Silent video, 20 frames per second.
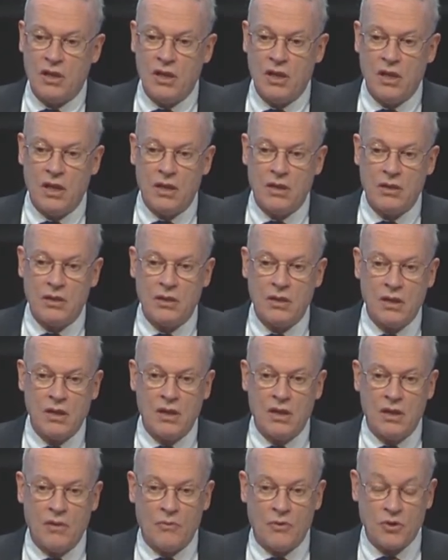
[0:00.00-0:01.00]
and
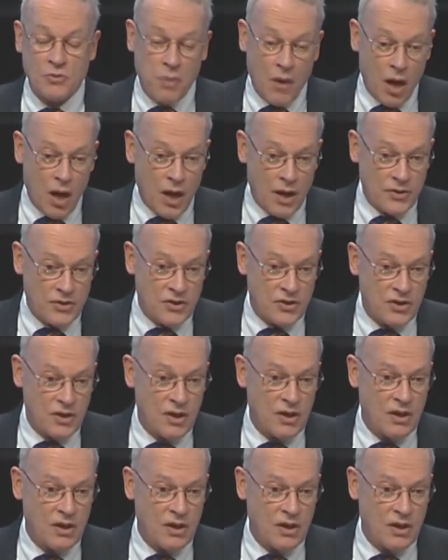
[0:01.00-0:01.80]
response